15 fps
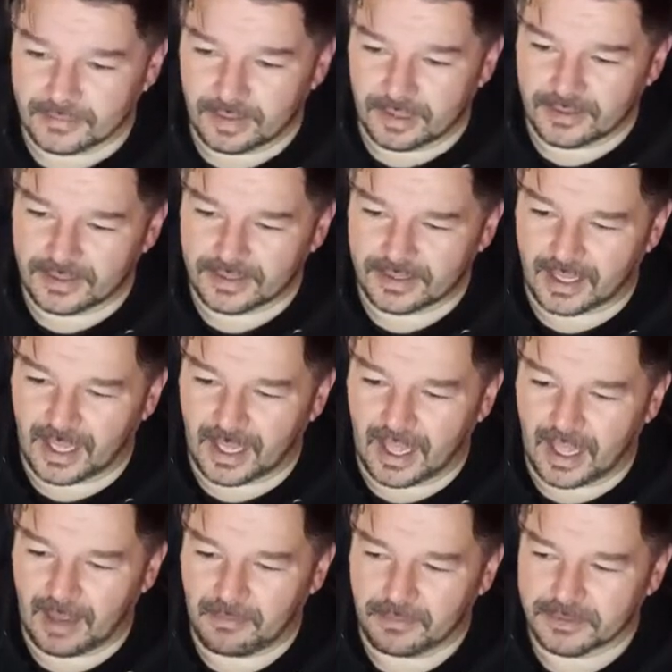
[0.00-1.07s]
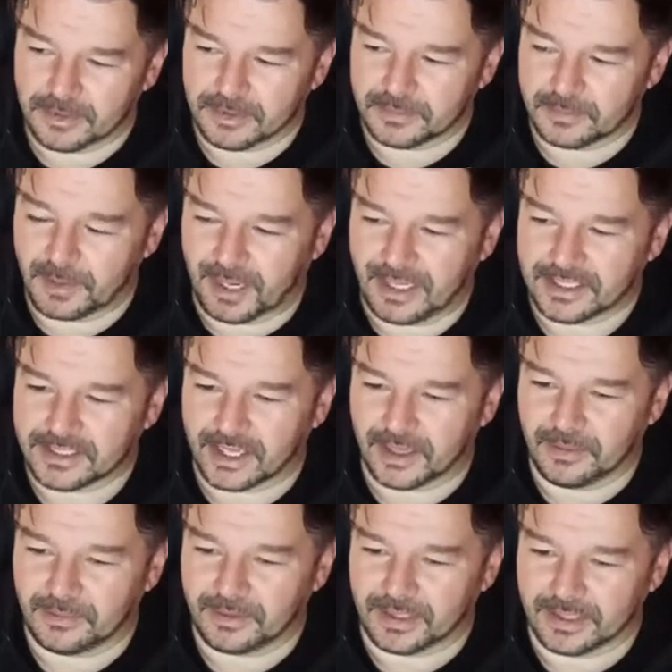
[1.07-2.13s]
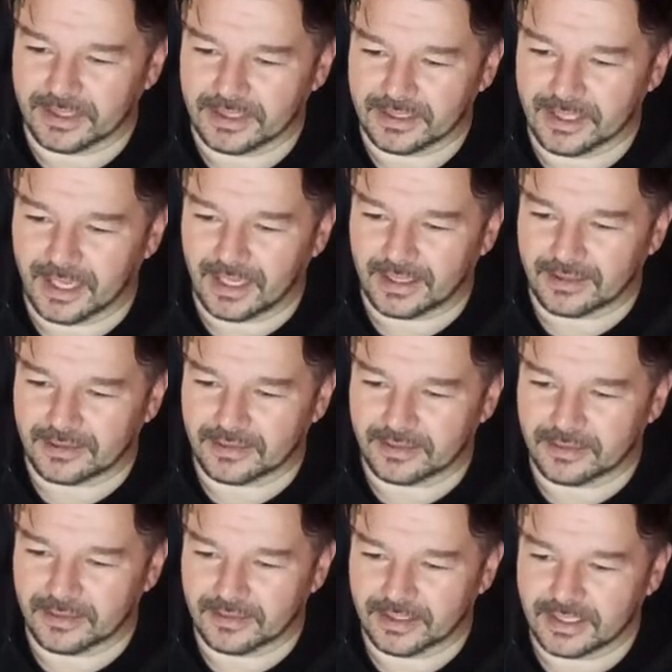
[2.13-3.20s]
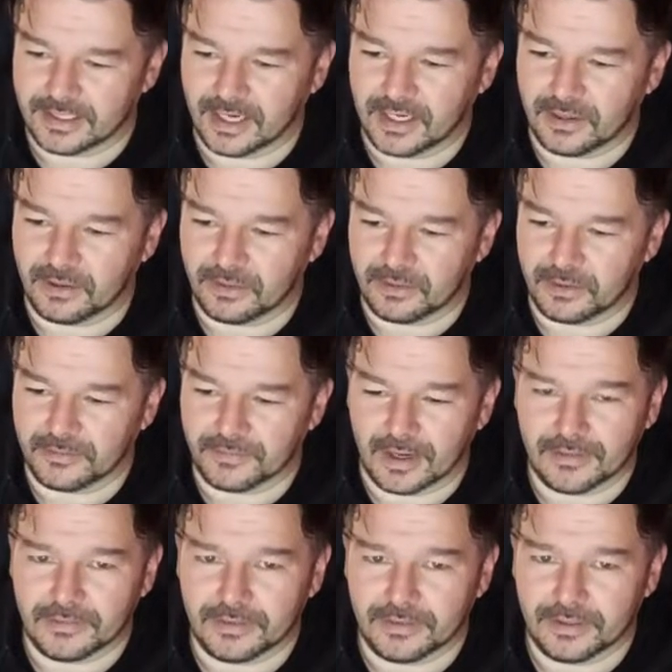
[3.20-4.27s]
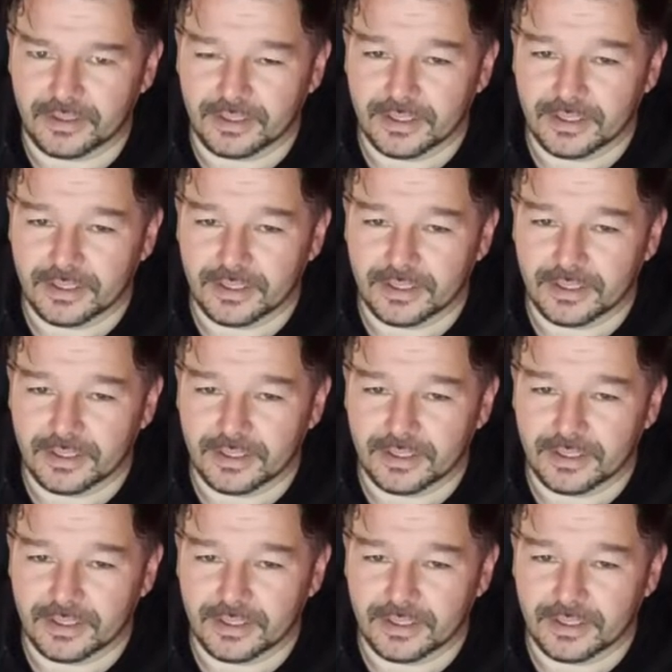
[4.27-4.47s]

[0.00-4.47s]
I think Amazon's page count is at is 900 or 500?